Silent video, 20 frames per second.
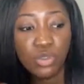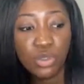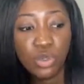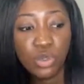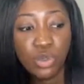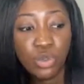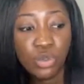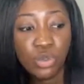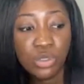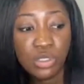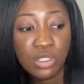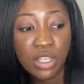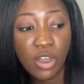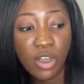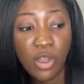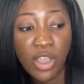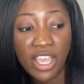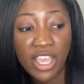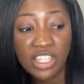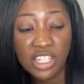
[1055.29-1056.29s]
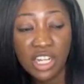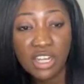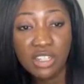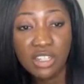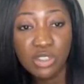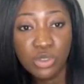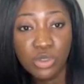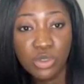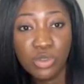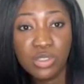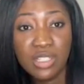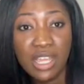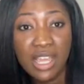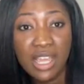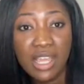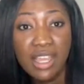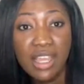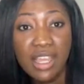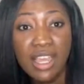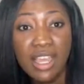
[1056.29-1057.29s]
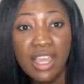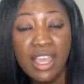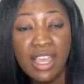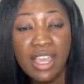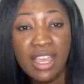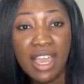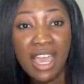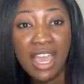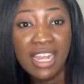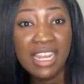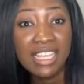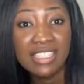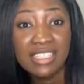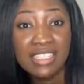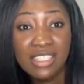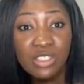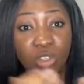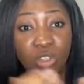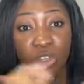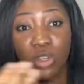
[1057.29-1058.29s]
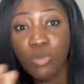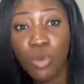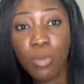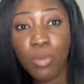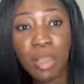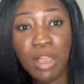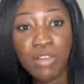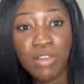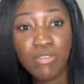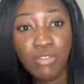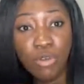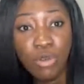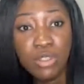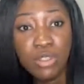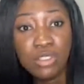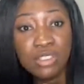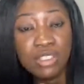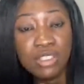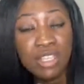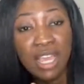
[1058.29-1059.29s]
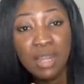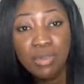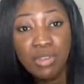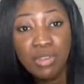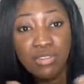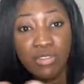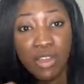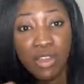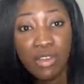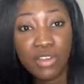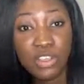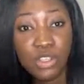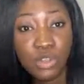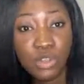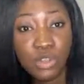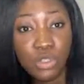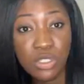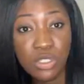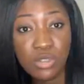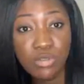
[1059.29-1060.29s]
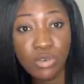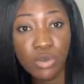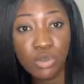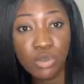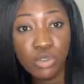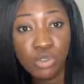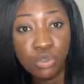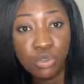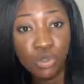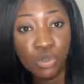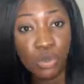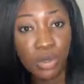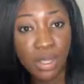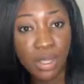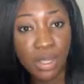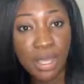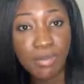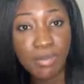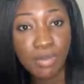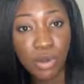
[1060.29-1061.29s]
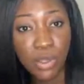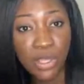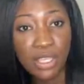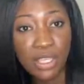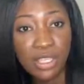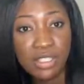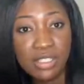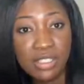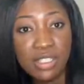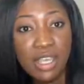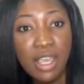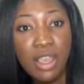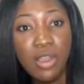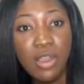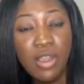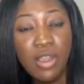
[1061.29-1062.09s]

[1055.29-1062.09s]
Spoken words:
tools or HR tools that can exist on mobile phones can be very useful to employees.